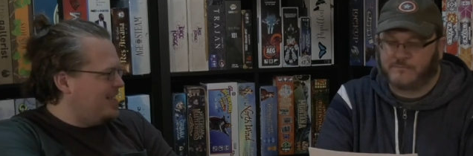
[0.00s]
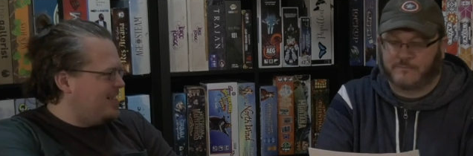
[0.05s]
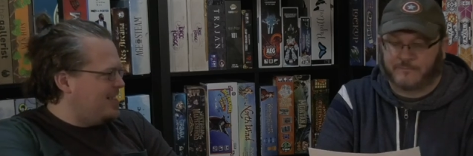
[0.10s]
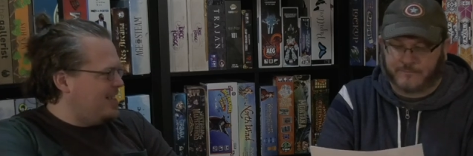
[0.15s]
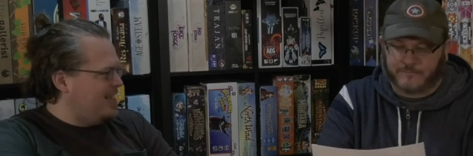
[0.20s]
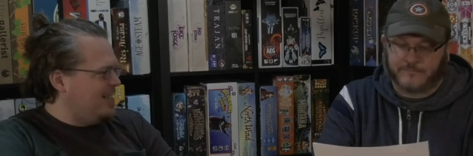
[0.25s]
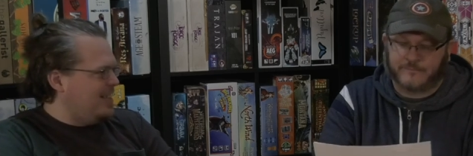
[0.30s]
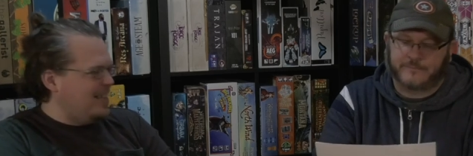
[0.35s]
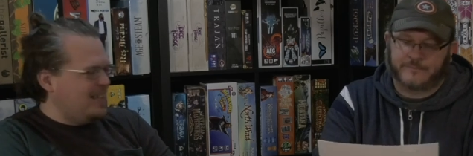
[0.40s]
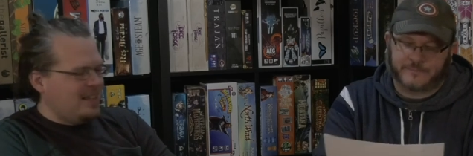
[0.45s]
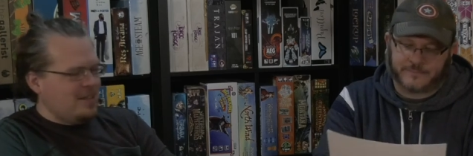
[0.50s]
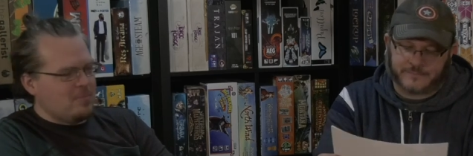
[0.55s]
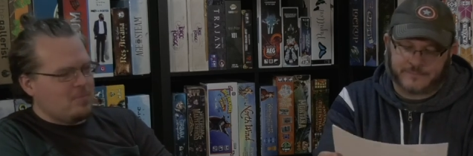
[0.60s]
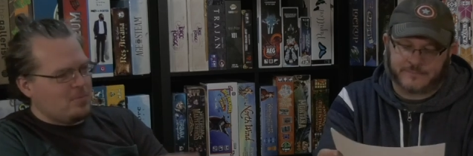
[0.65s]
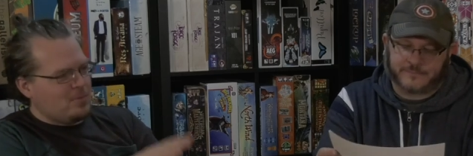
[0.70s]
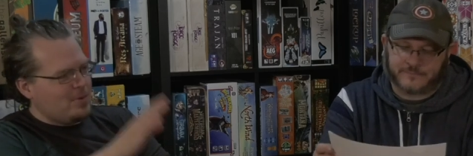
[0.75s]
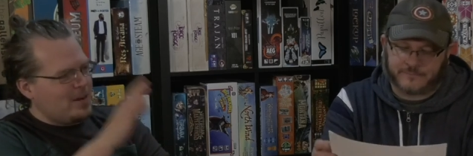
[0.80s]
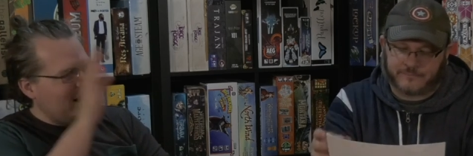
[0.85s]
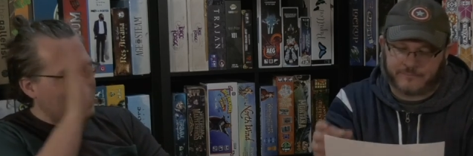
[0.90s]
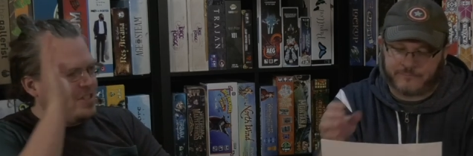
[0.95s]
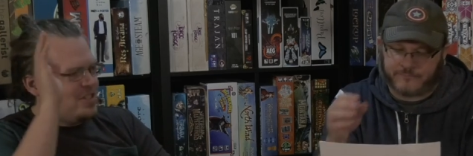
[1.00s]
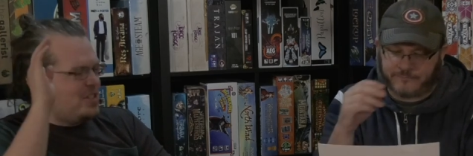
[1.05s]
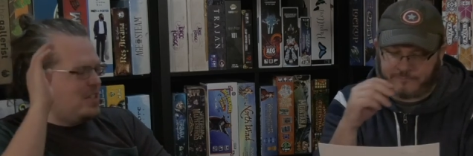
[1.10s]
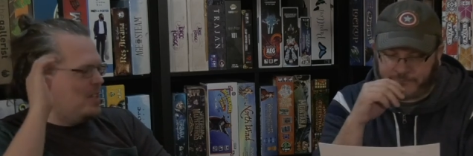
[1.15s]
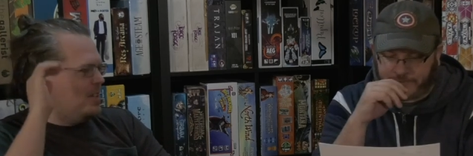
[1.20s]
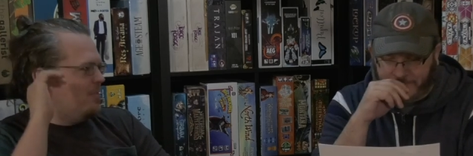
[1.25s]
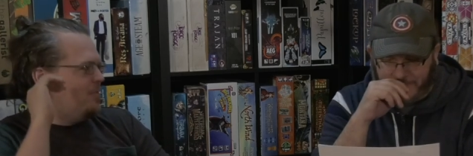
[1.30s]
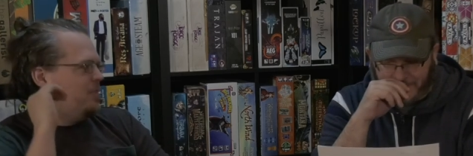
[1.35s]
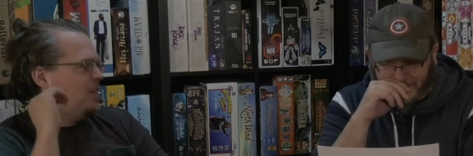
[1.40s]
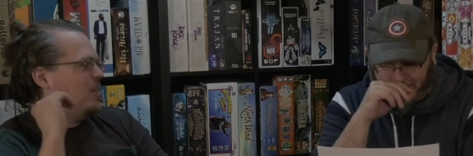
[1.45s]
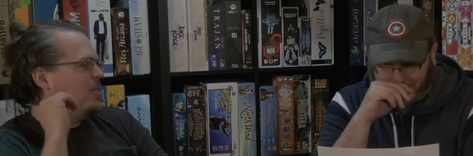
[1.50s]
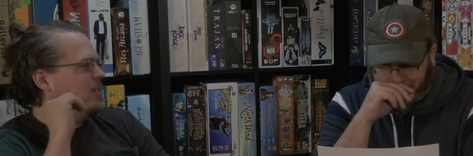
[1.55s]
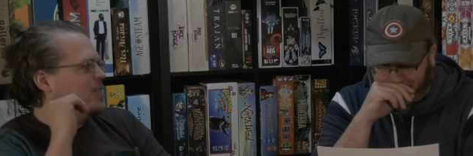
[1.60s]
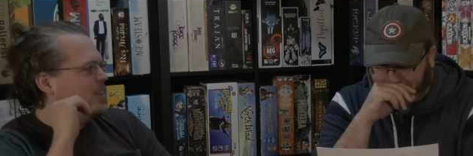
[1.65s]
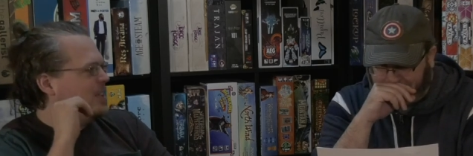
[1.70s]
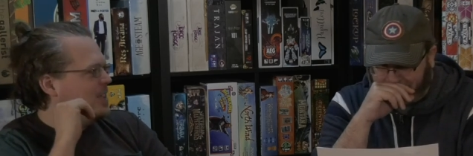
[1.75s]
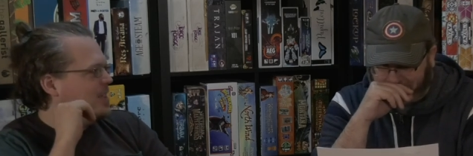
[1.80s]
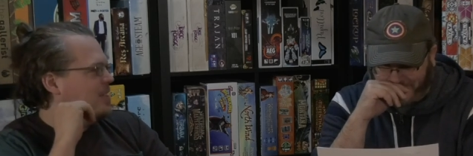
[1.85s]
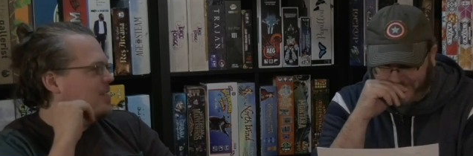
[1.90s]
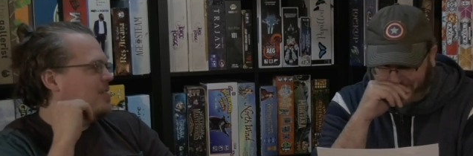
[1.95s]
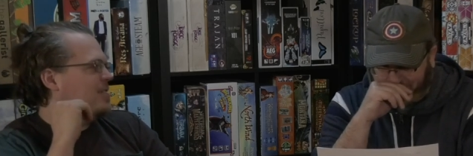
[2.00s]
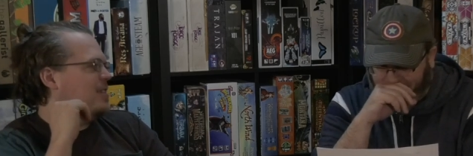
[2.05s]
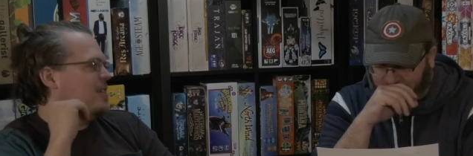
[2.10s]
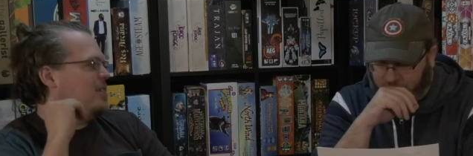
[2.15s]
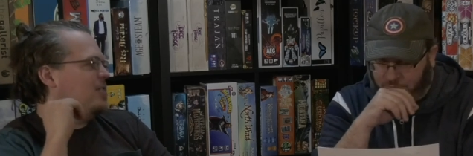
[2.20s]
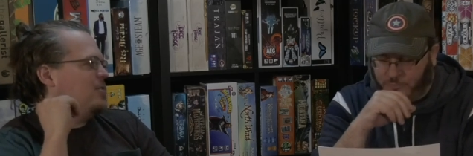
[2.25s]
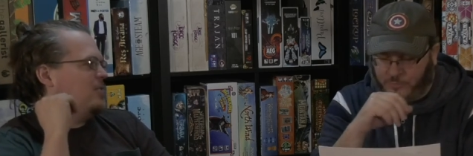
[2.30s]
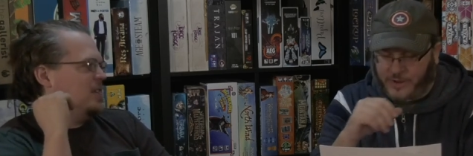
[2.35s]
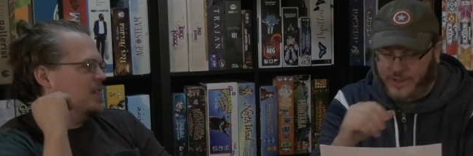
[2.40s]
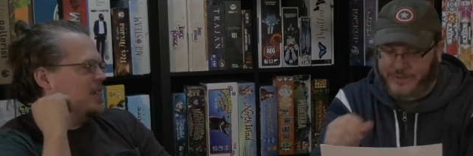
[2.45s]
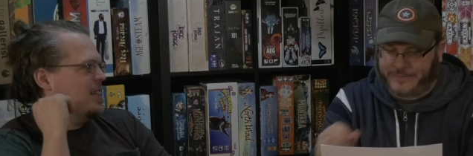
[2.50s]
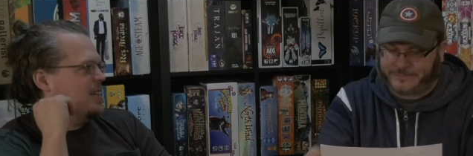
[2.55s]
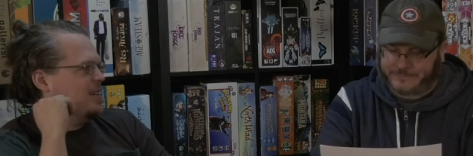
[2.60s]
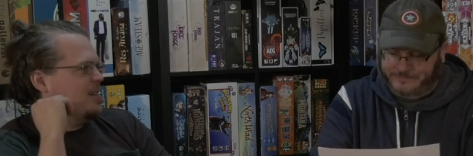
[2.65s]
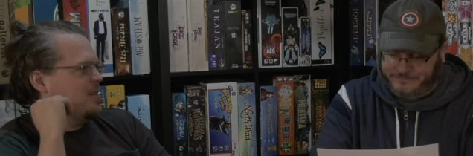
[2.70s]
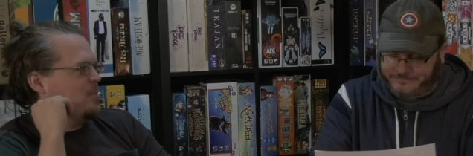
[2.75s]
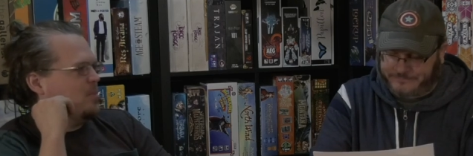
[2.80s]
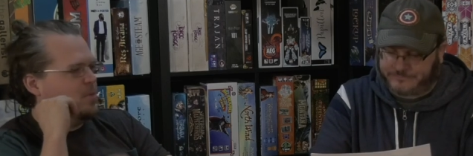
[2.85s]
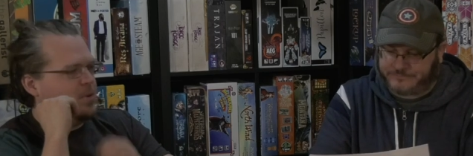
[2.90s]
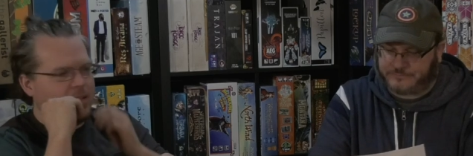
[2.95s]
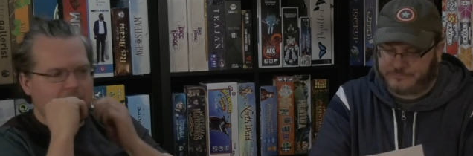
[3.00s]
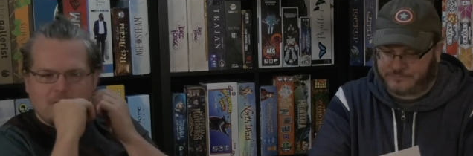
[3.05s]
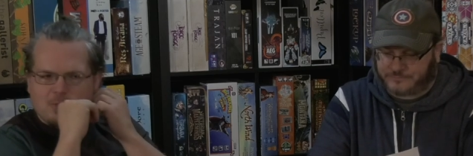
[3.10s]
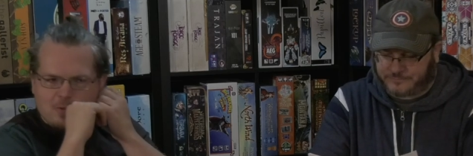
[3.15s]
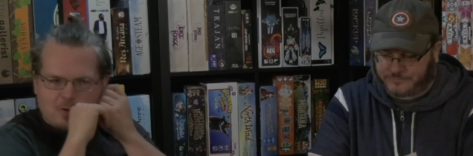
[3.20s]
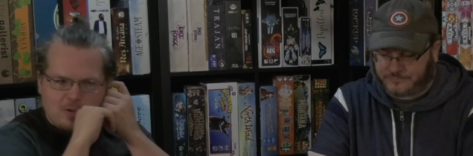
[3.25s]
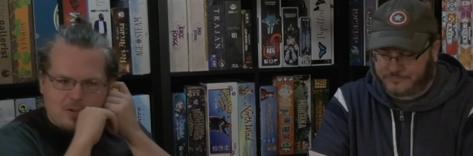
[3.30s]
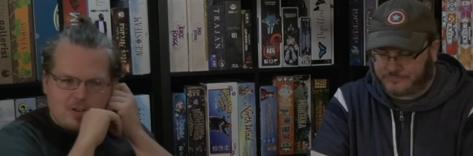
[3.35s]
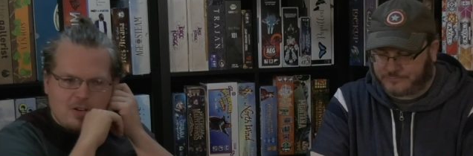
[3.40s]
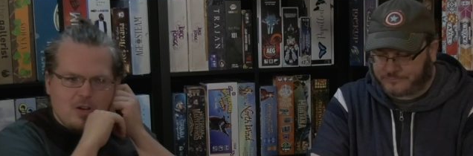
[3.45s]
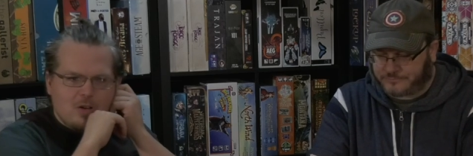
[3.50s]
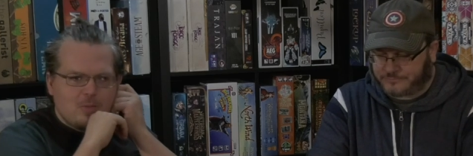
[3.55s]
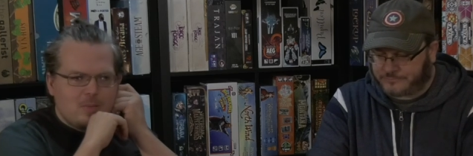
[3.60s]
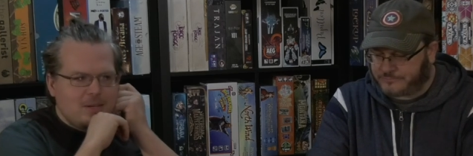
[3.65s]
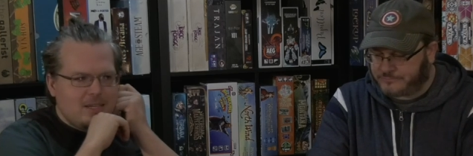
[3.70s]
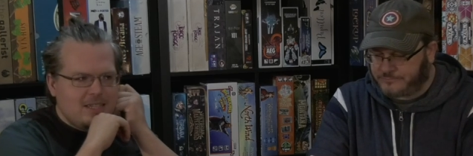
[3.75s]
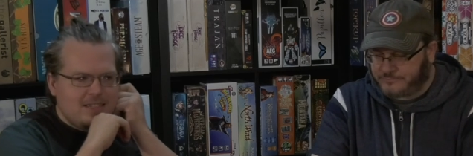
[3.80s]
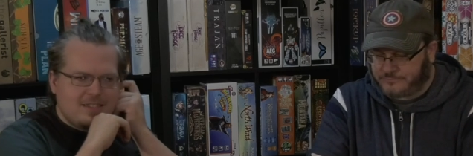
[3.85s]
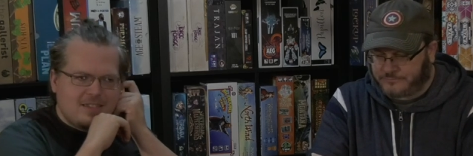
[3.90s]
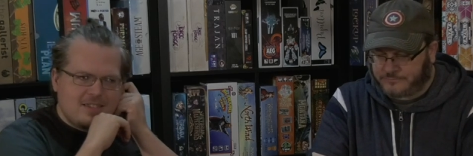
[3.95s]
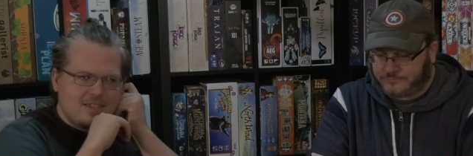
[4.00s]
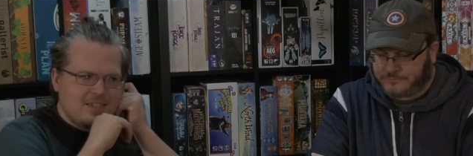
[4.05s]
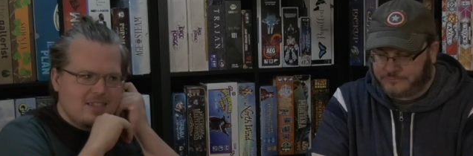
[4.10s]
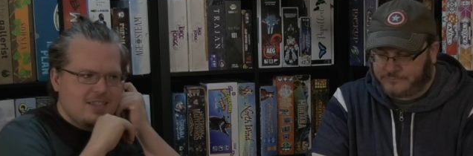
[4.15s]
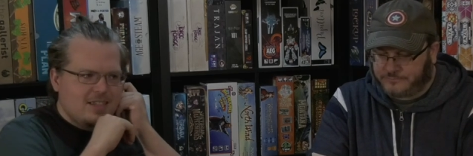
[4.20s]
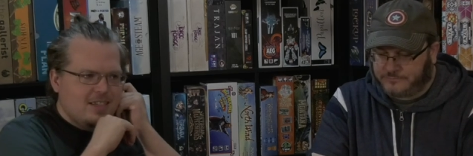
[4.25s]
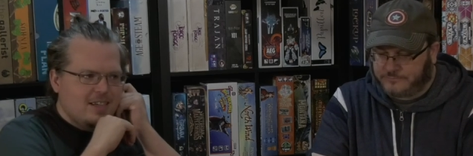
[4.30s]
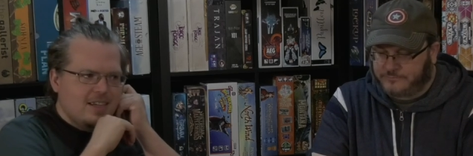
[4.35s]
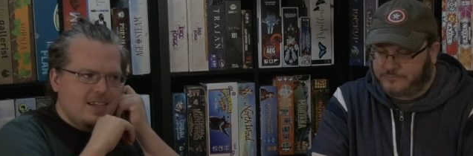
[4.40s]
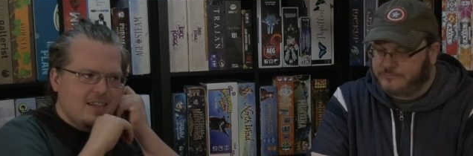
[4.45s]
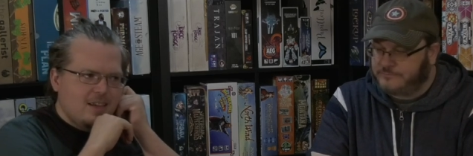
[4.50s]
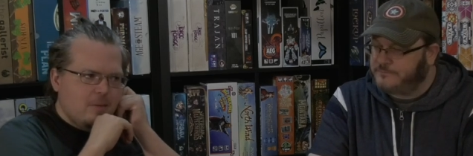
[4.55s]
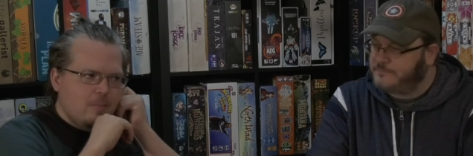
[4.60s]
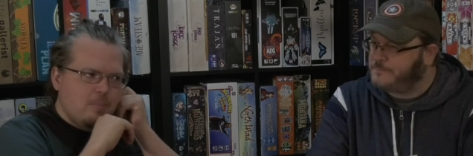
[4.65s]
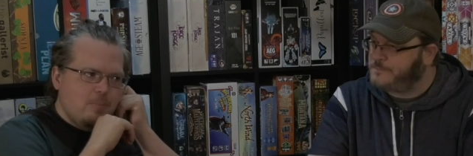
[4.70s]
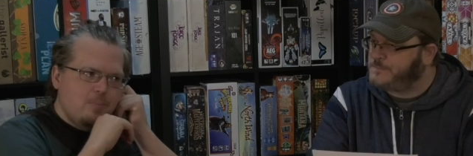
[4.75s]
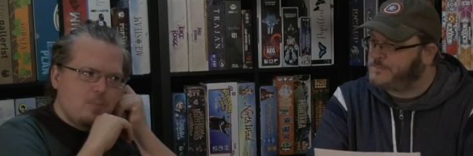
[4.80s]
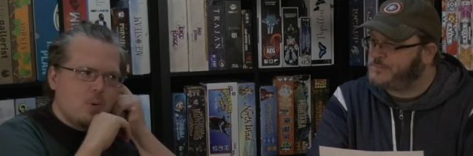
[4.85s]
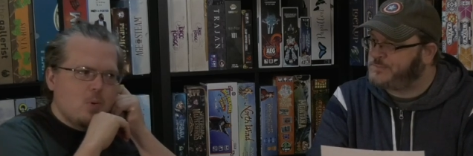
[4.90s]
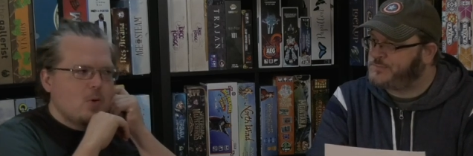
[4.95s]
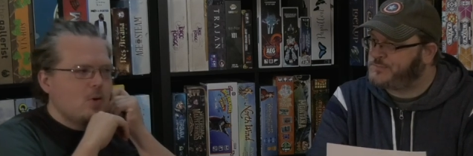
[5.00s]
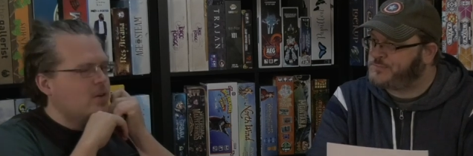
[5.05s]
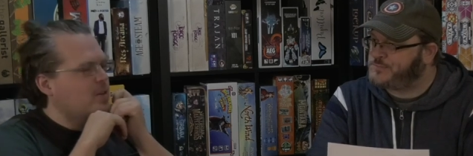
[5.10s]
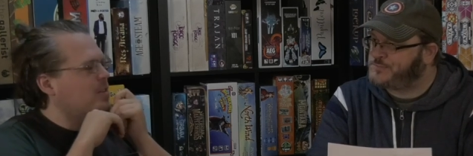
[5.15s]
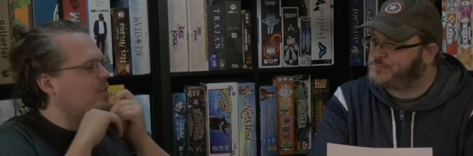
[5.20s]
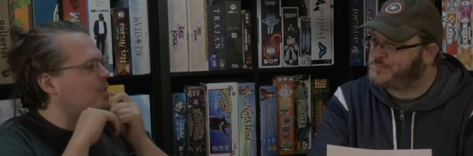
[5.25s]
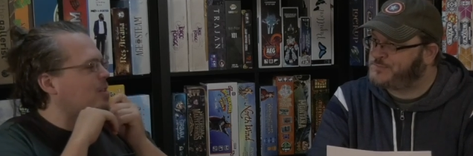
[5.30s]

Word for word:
Speaker 1: see, mm-hmm. like the branching variants that you right. can end up with, where nobody's board